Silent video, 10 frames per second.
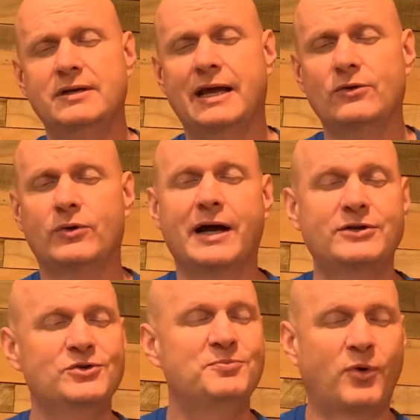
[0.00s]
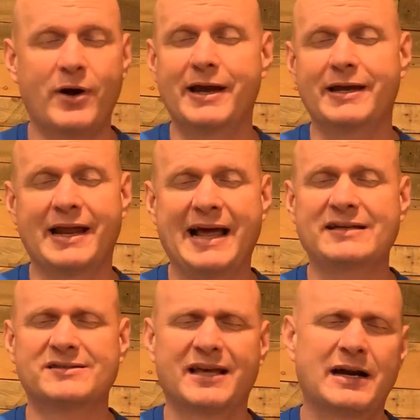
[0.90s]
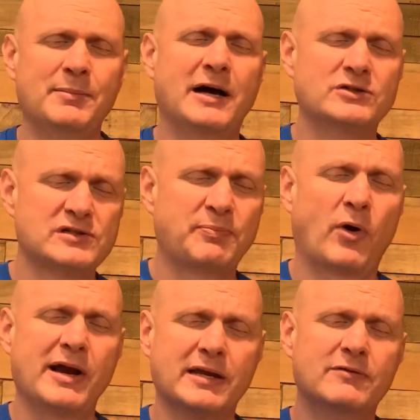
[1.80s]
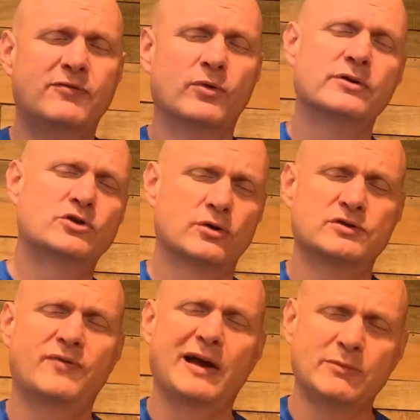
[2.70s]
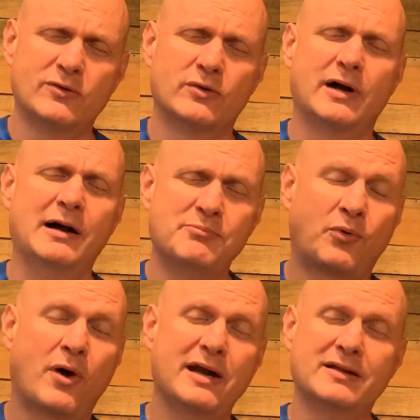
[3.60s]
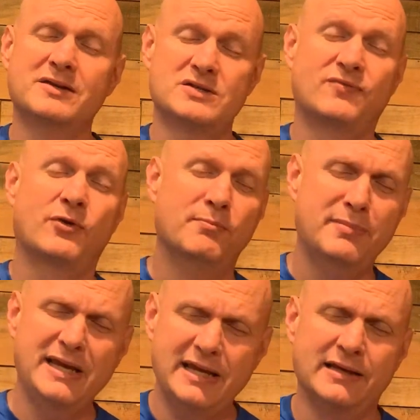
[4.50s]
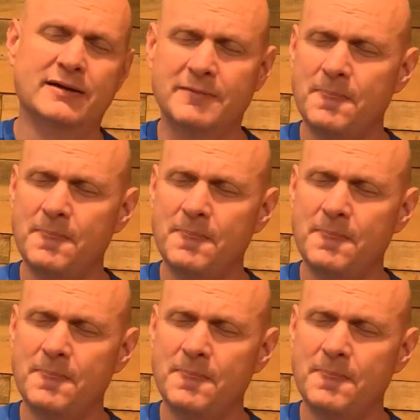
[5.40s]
And Lord, I do pray and ask, and I'm not just praying it for the church family, Lord. I'm praying this for me.